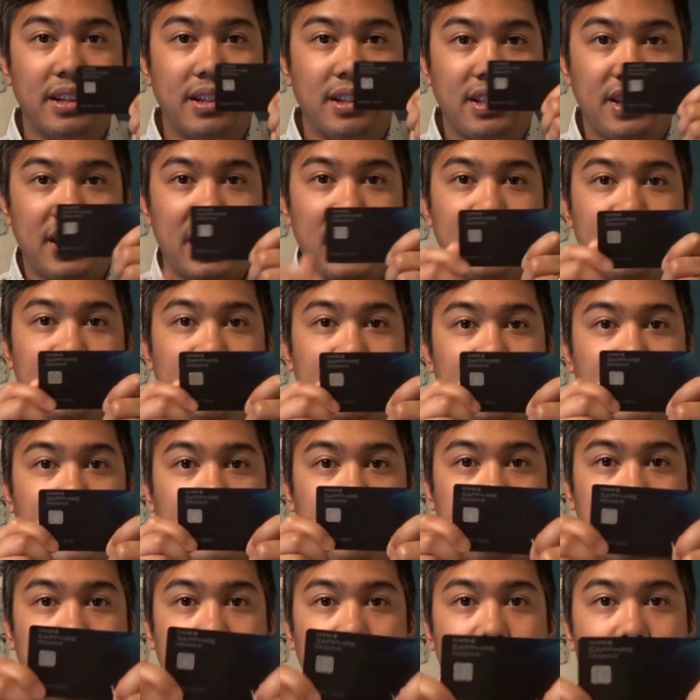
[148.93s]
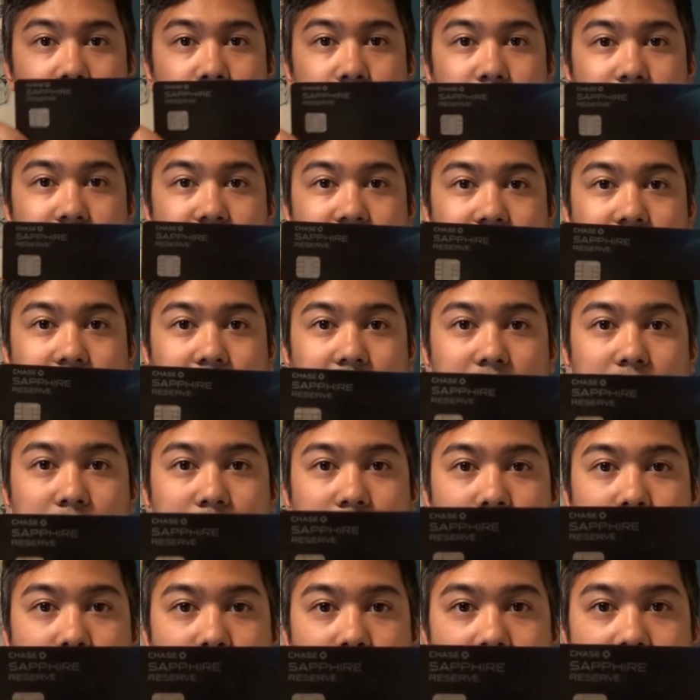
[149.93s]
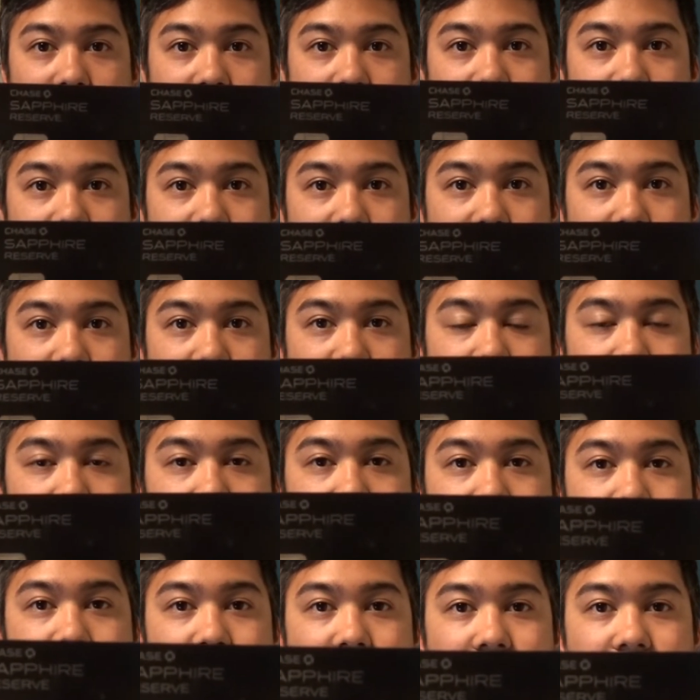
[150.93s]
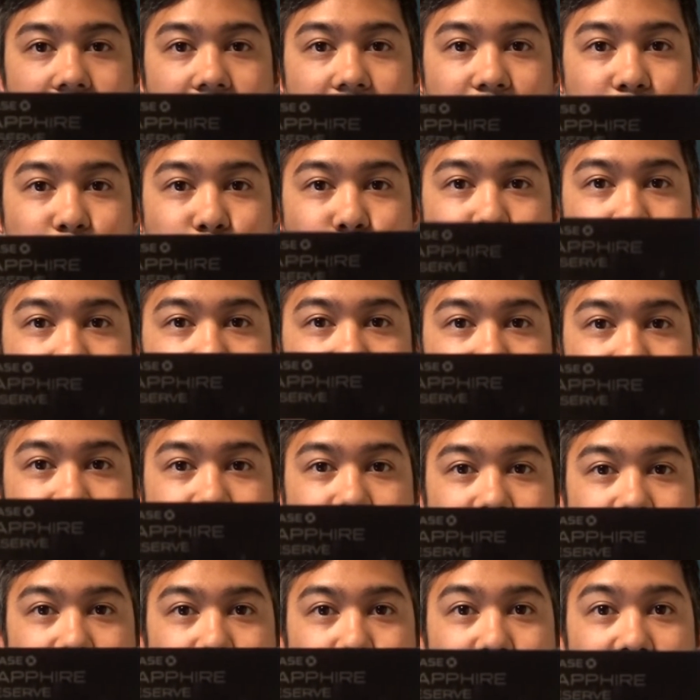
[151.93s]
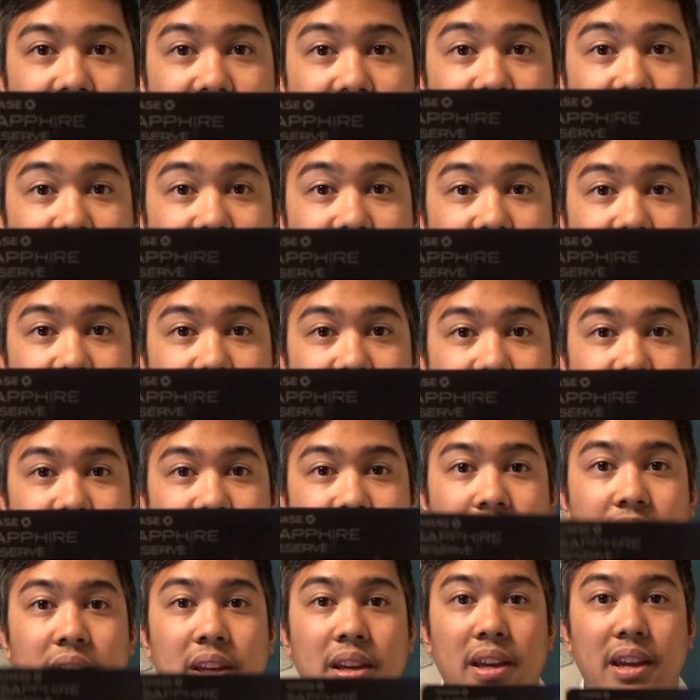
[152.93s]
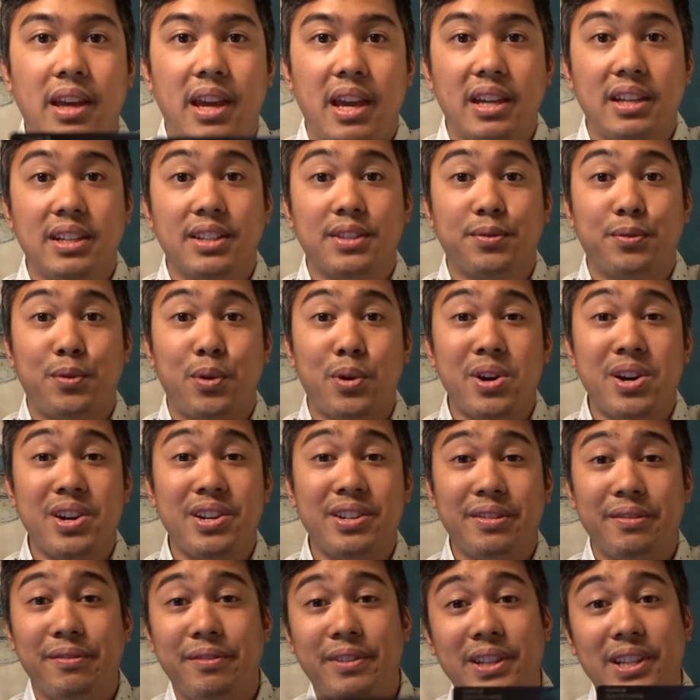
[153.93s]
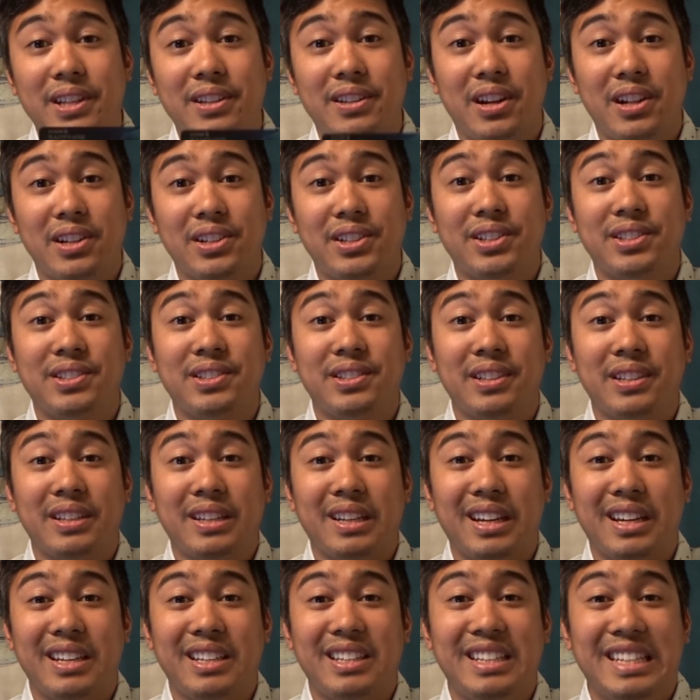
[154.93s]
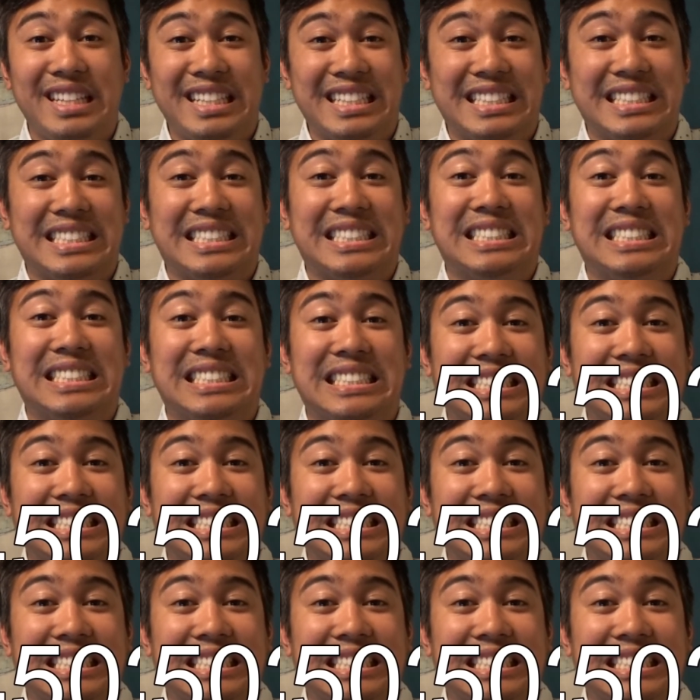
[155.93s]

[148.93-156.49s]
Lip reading: Chase Sapphire Reserve right here. It is one of the best cards, and it's $450 a year.